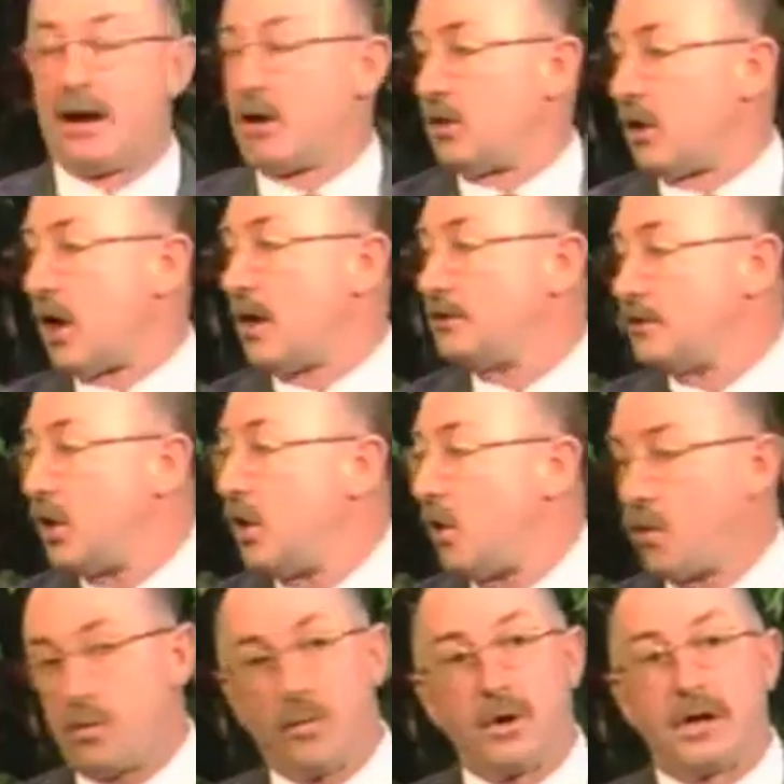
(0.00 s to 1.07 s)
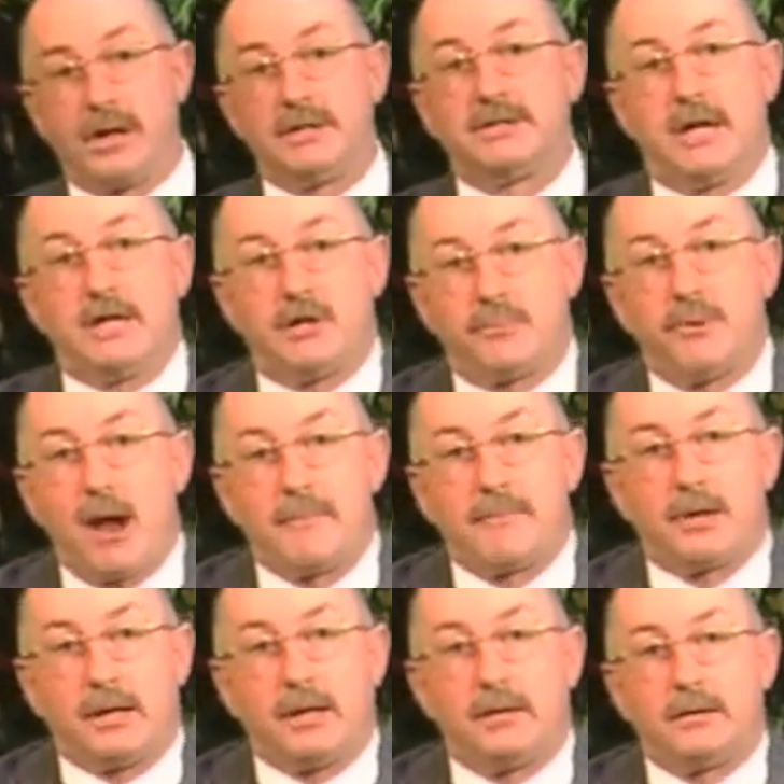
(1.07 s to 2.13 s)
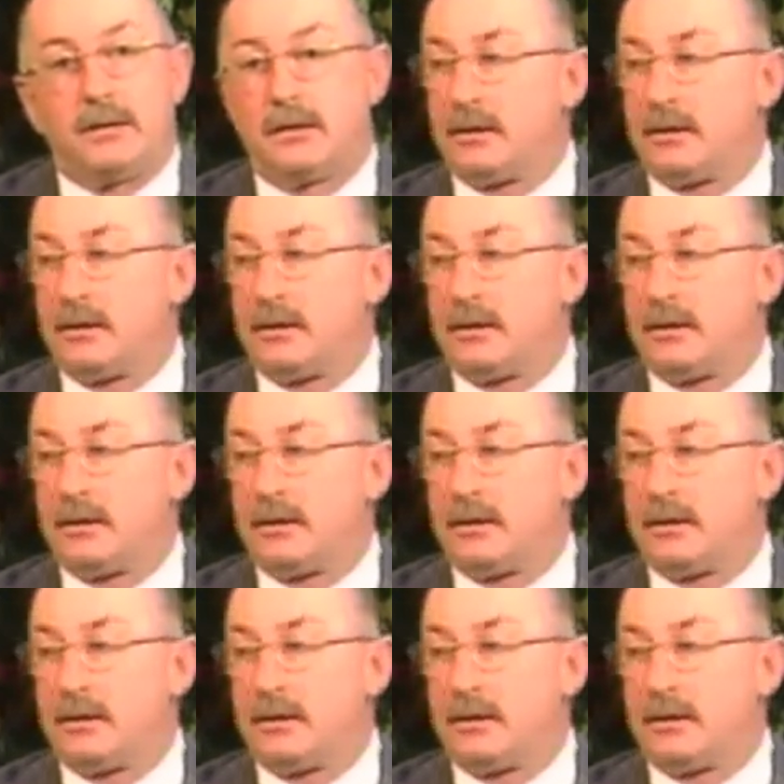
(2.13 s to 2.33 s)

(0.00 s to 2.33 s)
by our laws or we're going to take your property.